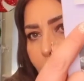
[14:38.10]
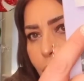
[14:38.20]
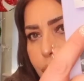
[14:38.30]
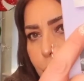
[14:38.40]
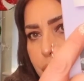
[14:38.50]

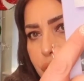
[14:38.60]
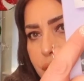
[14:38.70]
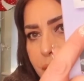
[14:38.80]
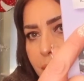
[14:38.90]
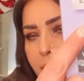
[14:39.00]
gloss, which is
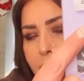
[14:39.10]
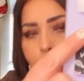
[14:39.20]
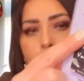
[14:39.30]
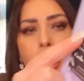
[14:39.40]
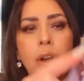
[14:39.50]
a clear
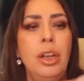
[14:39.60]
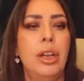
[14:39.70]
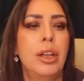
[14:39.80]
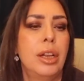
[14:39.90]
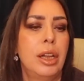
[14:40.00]
one.
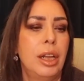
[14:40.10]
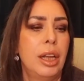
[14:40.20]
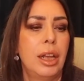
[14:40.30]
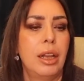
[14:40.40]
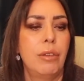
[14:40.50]

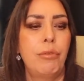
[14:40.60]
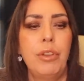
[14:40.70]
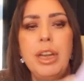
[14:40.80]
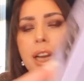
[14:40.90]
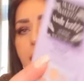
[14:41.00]

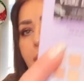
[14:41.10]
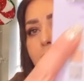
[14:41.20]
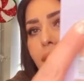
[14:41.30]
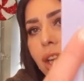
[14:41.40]
Vanilla